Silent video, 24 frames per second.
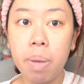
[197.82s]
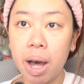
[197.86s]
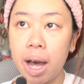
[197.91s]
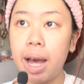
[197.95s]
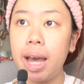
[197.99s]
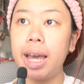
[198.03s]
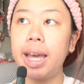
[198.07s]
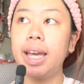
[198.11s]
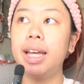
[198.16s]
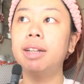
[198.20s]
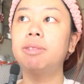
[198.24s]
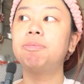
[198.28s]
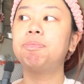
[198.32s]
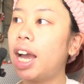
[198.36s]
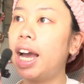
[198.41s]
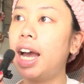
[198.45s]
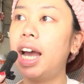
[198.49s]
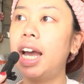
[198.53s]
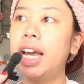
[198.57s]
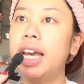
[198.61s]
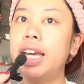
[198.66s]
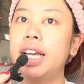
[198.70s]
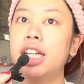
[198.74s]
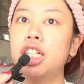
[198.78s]
But
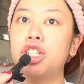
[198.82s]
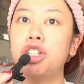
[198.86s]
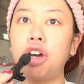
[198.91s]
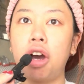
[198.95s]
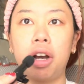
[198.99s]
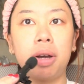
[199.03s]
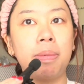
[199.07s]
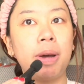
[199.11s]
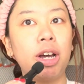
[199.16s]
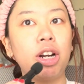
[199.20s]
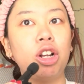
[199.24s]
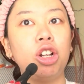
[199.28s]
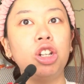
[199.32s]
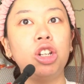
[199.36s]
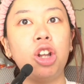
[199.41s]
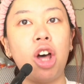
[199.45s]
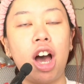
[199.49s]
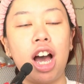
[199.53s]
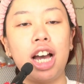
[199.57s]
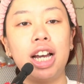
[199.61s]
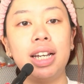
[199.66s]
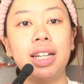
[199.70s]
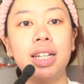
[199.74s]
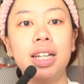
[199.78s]
I talk about a
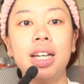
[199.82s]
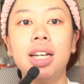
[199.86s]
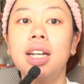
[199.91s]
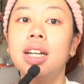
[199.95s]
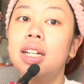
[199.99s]
lot